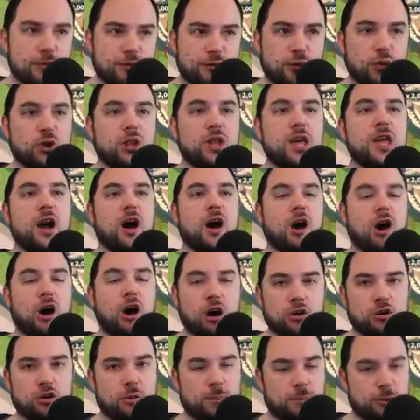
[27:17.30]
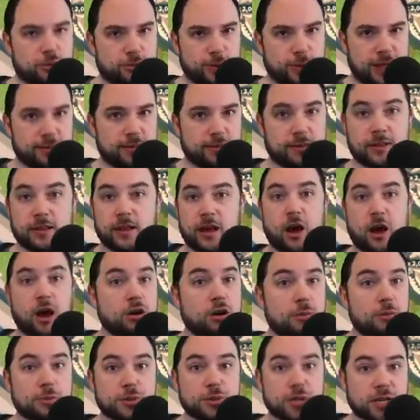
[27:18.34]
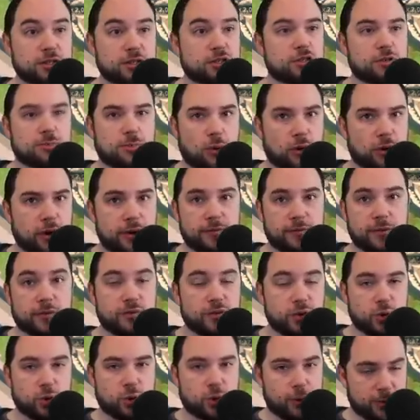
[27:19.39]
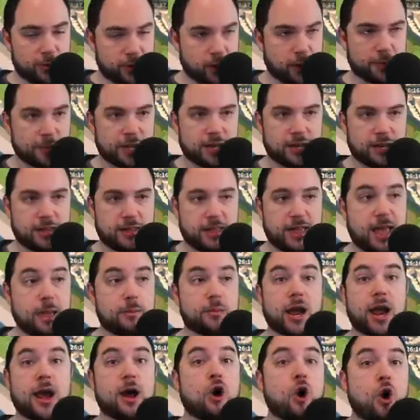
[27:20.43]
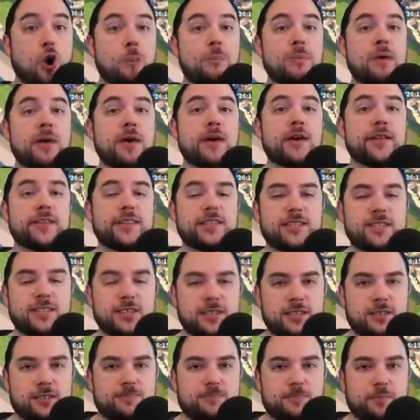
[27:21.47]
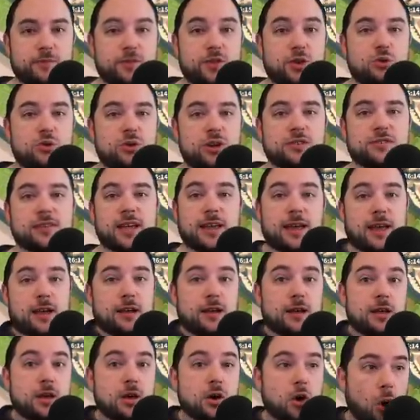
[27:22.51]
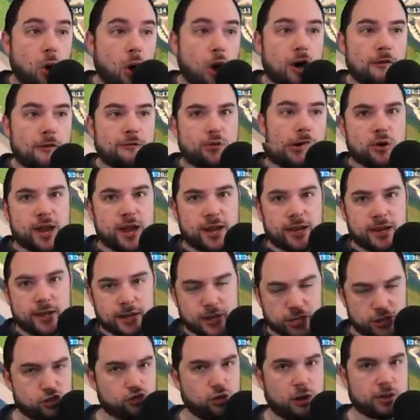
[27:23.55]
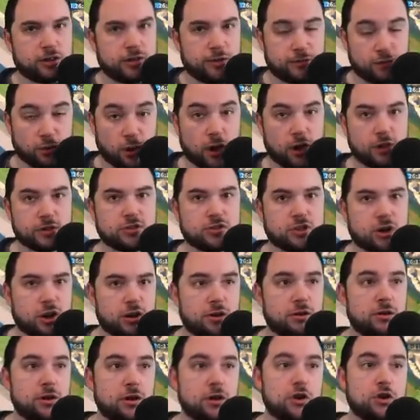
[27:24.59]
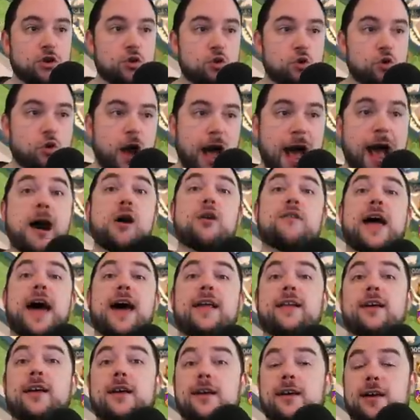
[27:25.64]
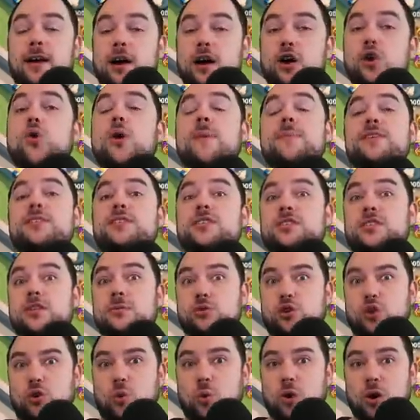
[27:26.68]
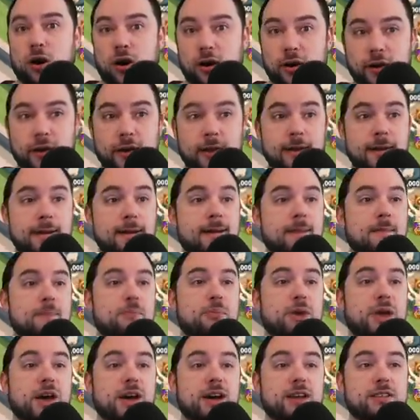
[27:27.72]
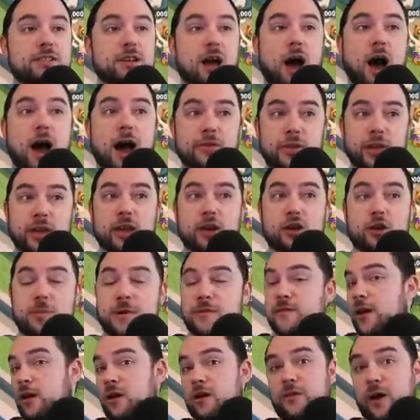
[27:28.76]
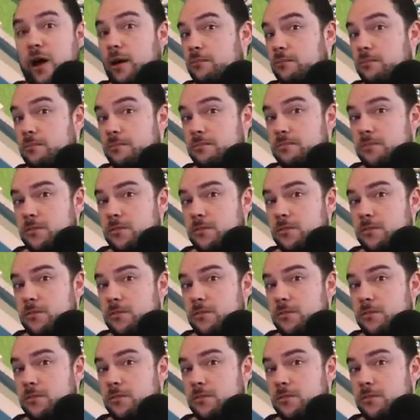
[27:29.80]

fully 100% 100% supportive of new equipment coming into the game and I hope this is viewed as like offering constructive thoughts on how that equipment system could work because I think it could be very fun.